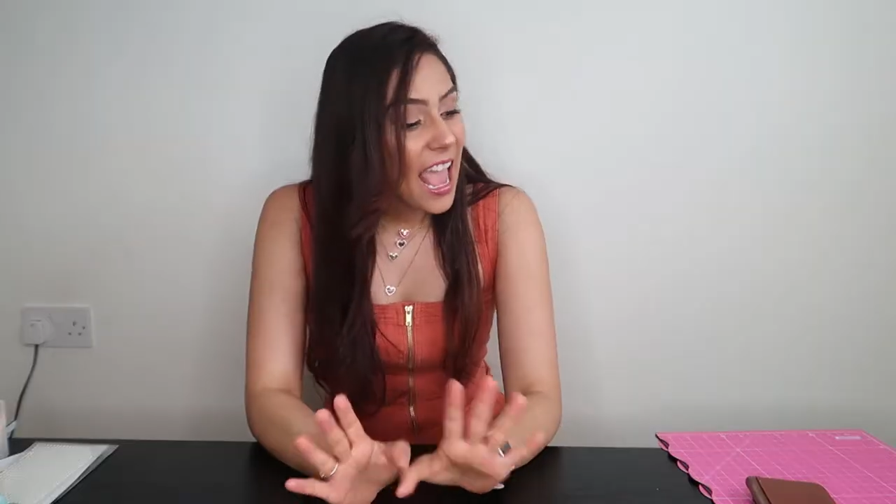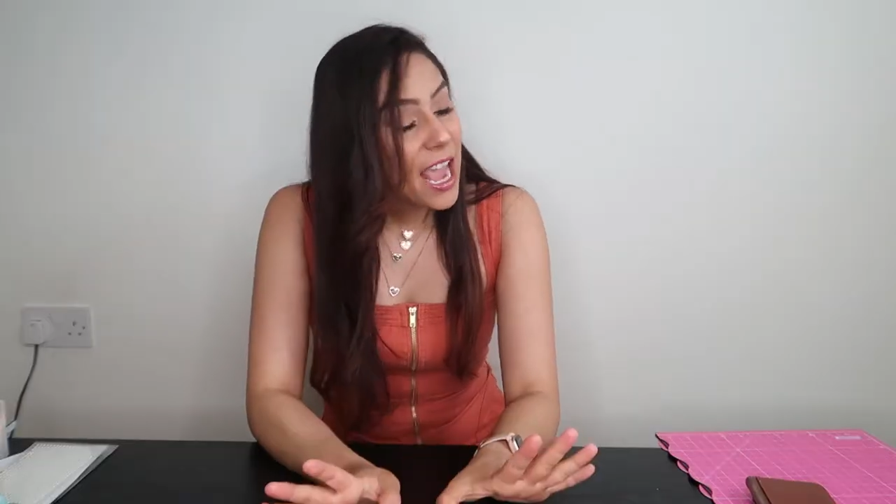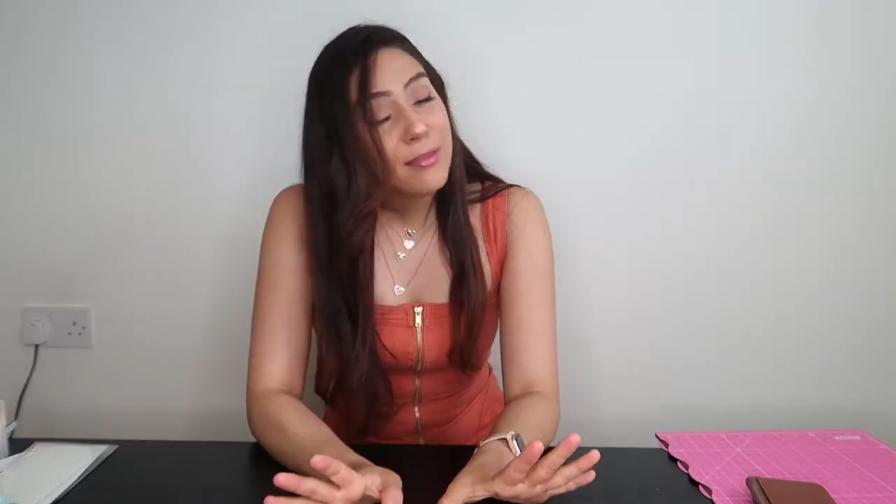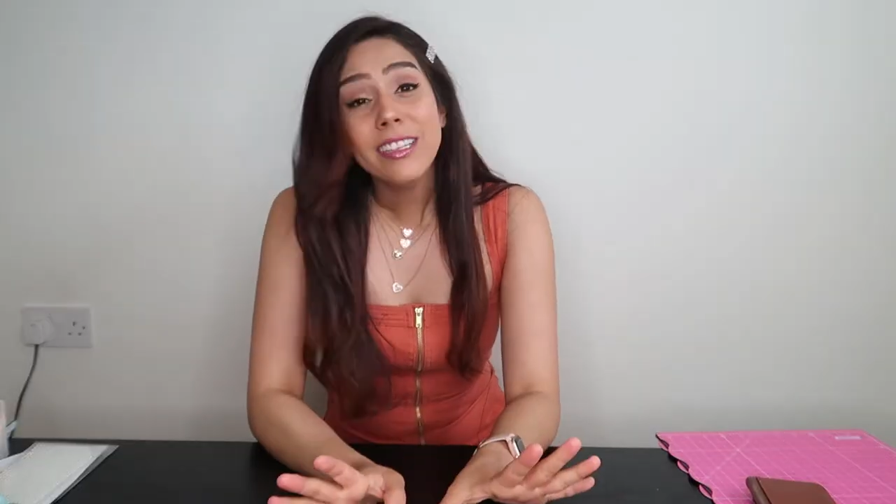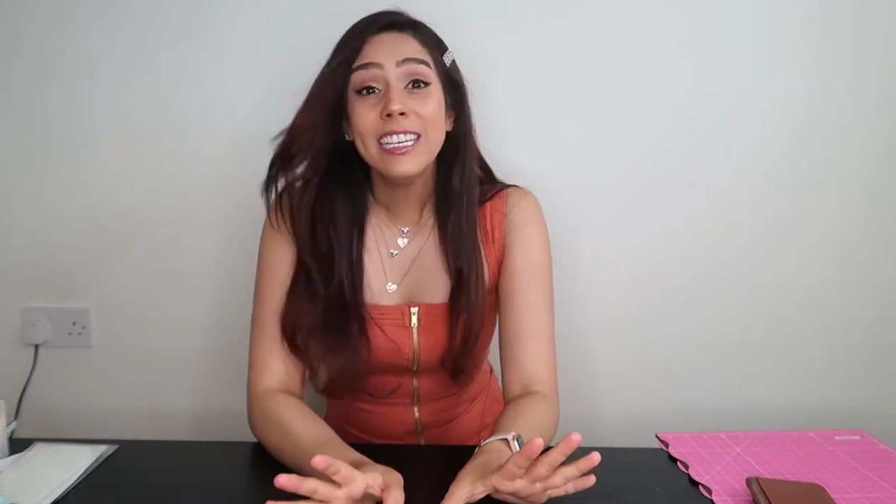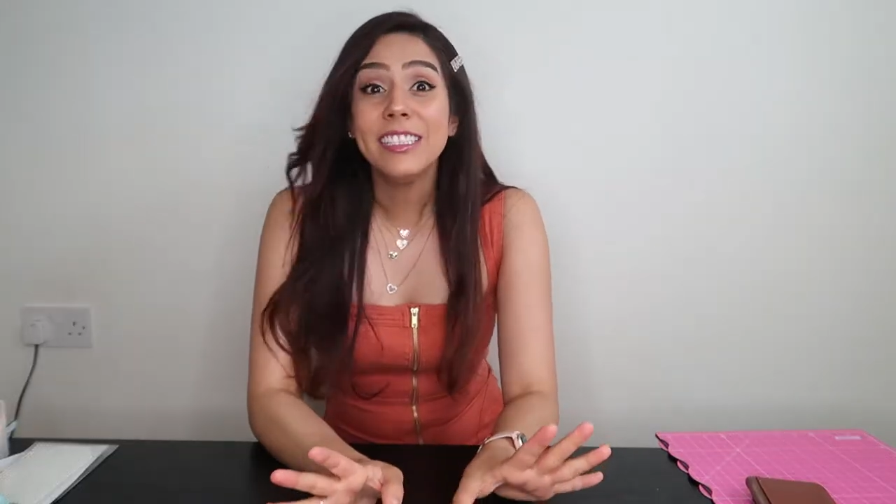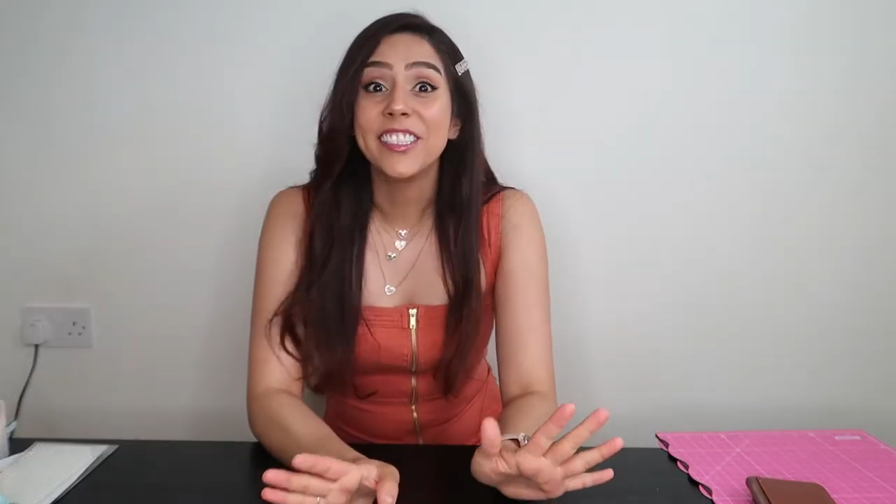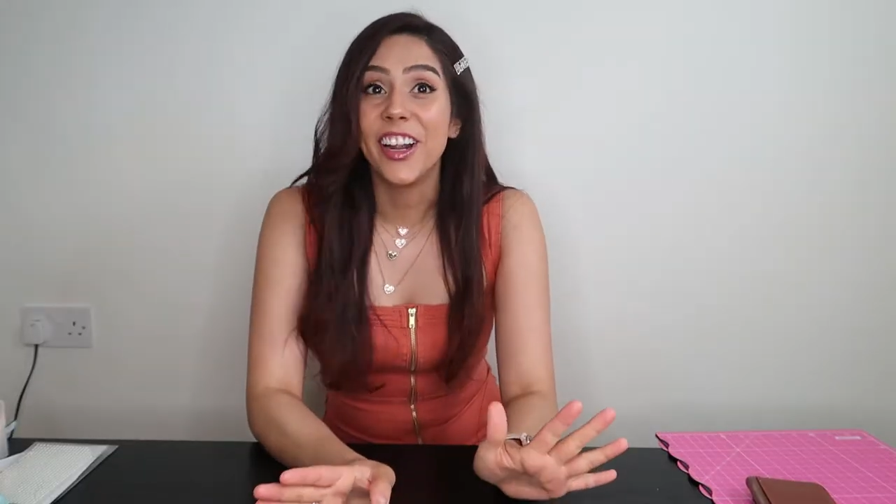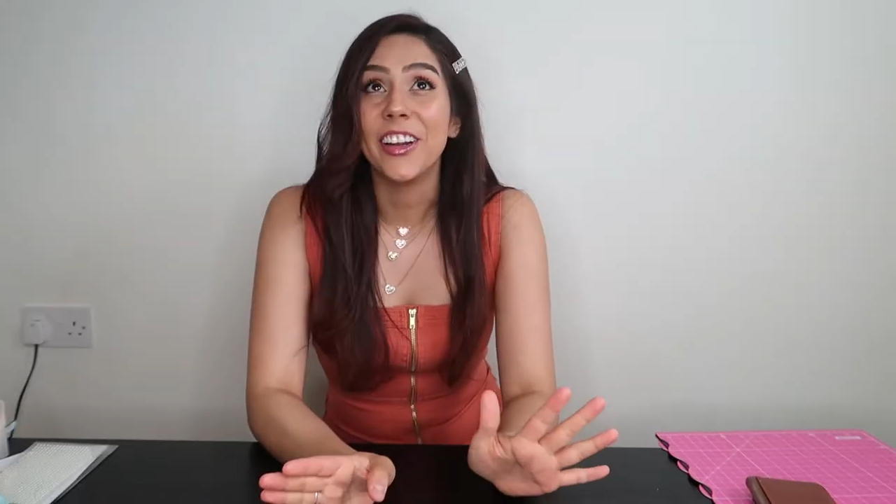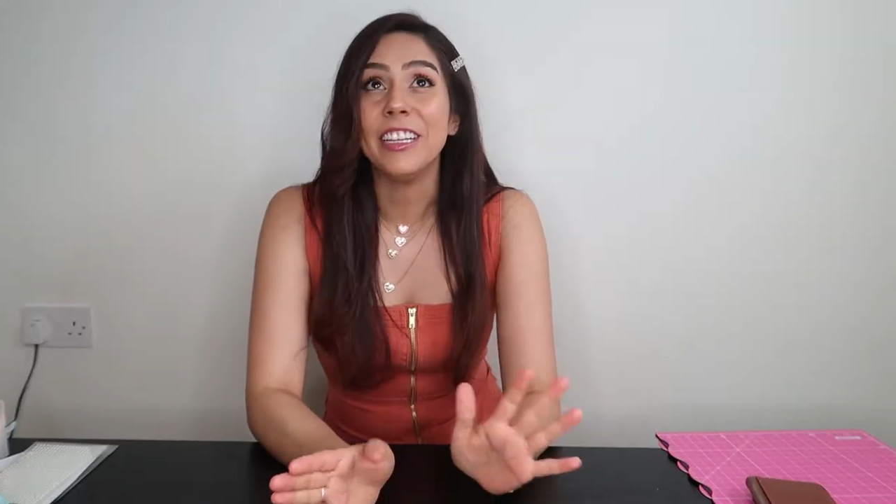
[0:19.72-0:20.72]
Everything
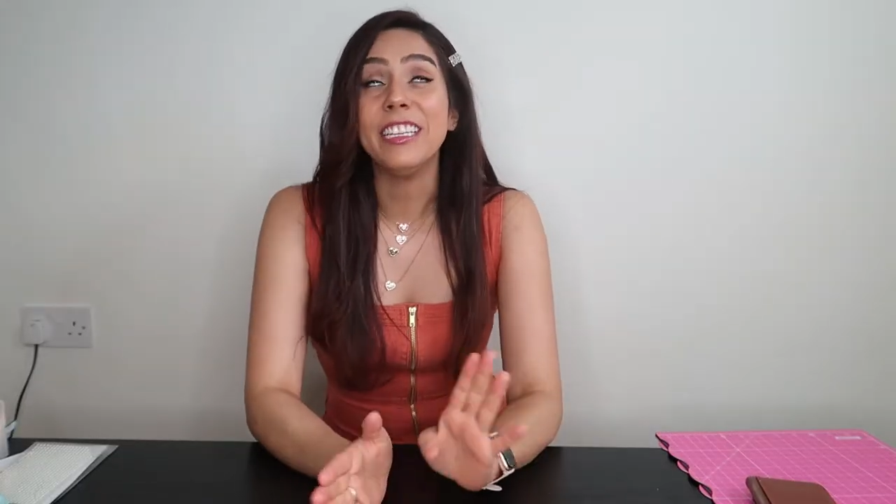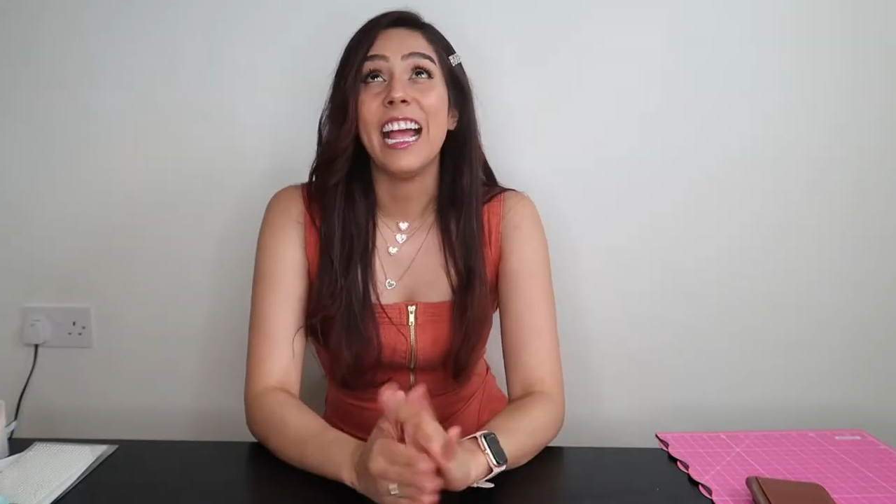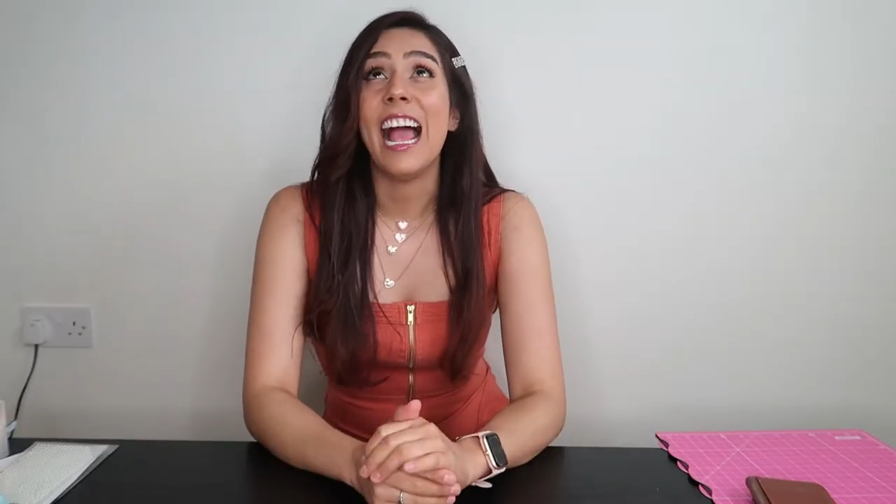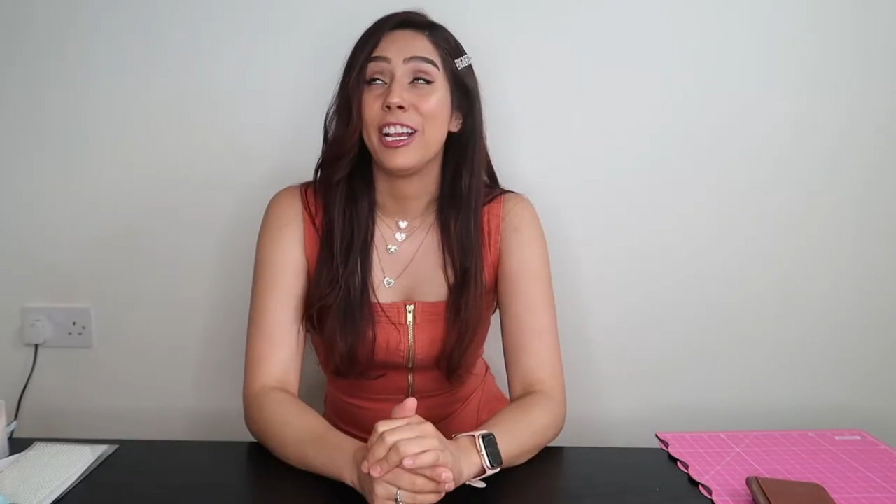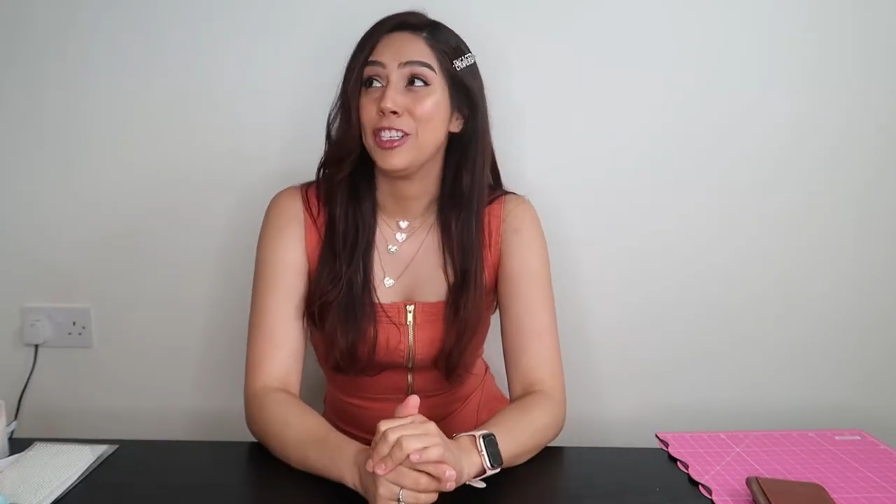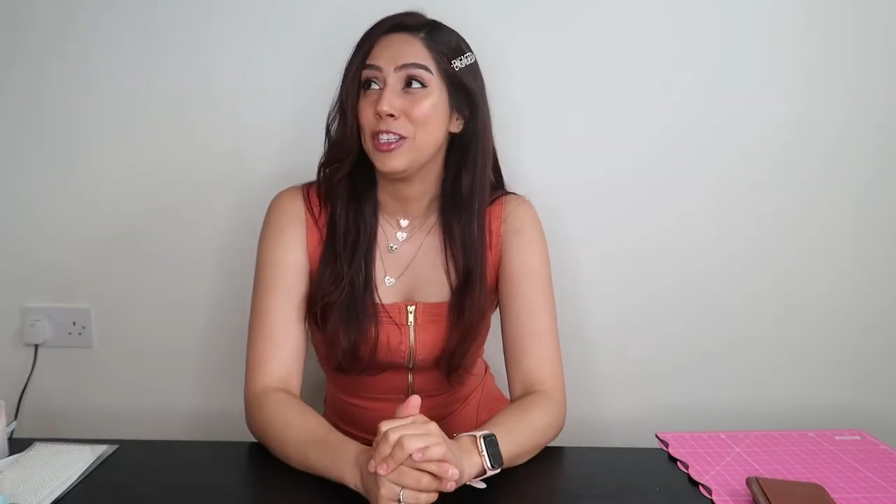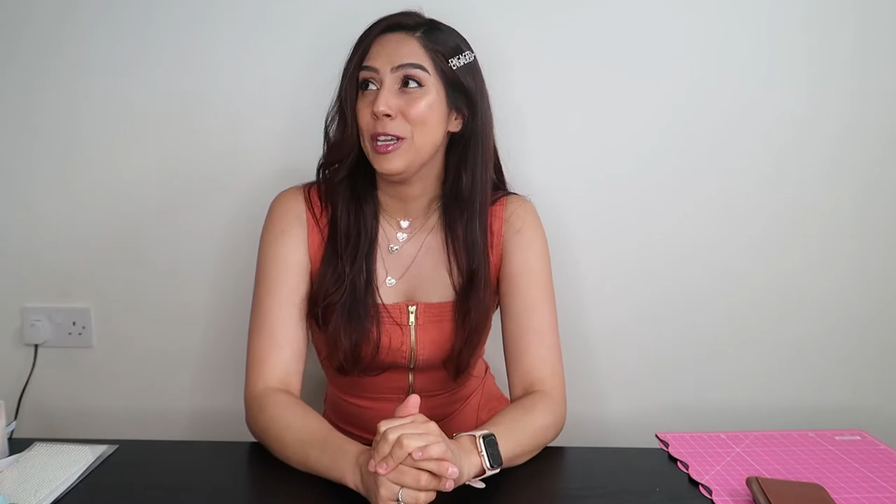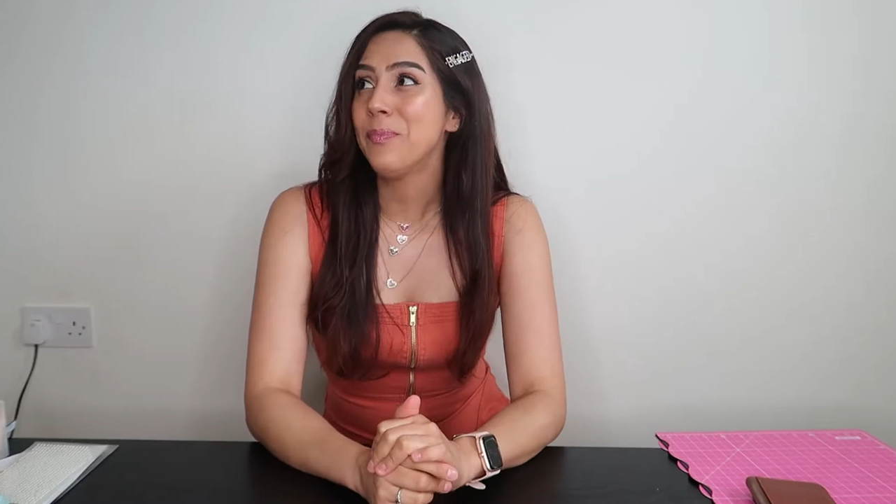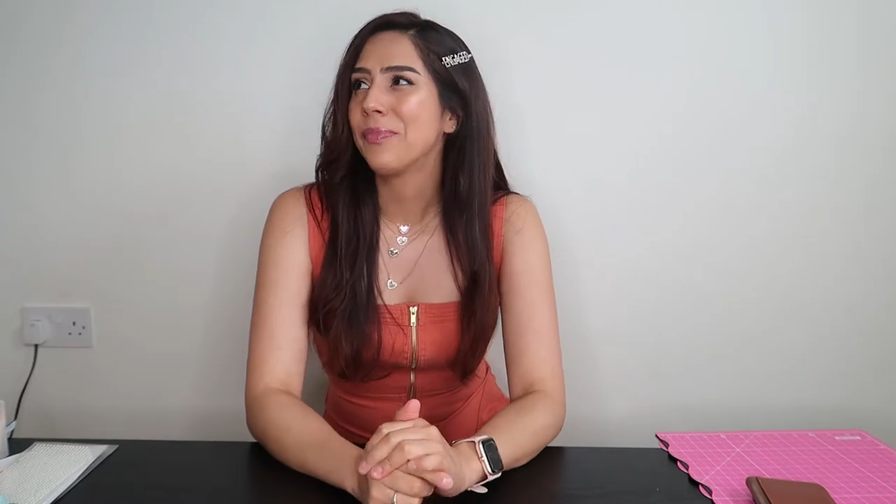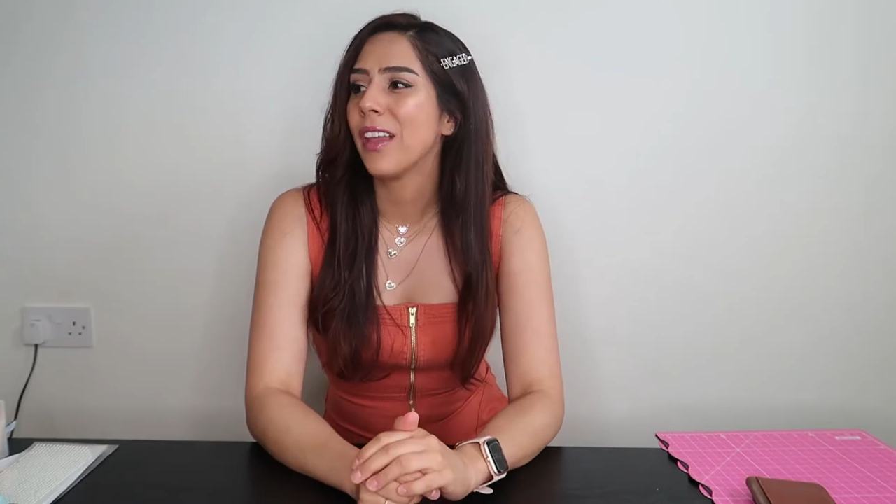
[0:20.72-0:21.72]
started,
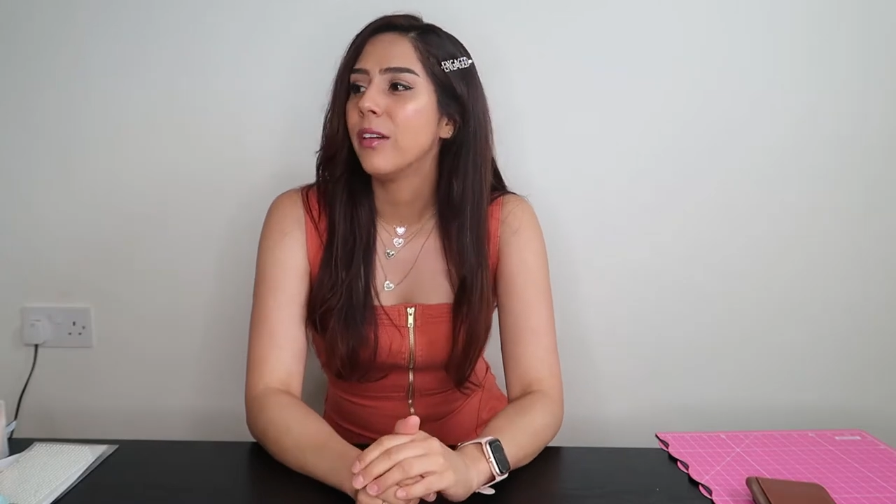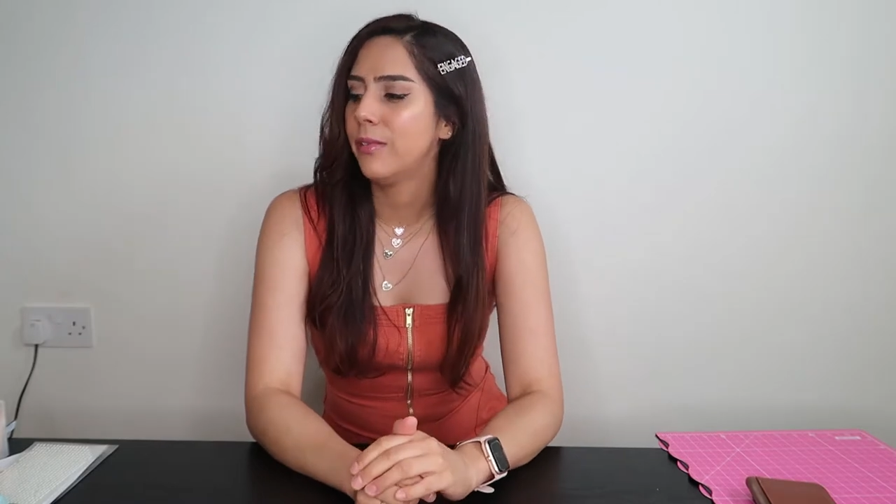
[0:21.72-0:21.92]
actually,